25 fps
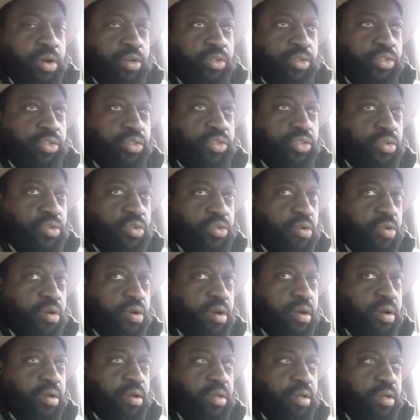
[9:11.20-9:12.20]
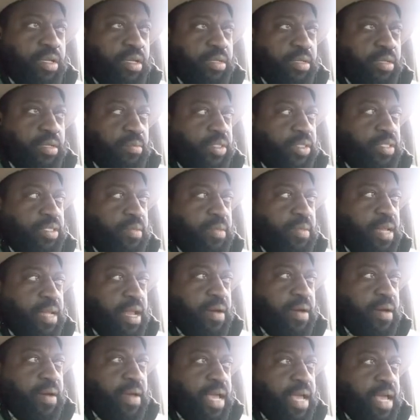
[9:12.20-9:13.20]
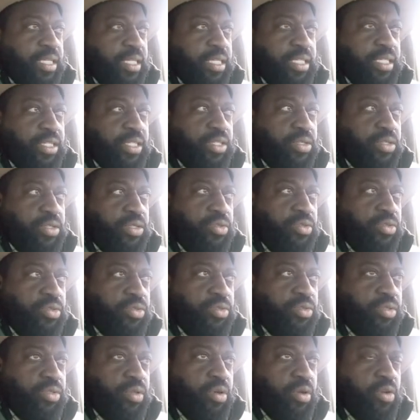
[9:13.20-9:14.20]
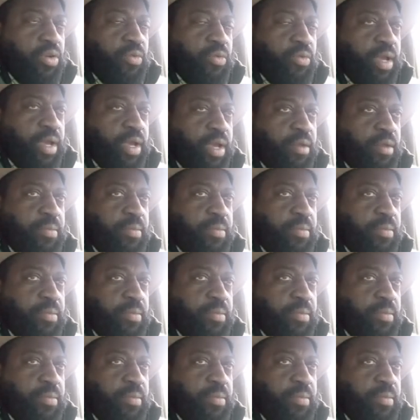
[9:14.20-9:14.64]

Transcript: or store, but something that I'll actually use on a regular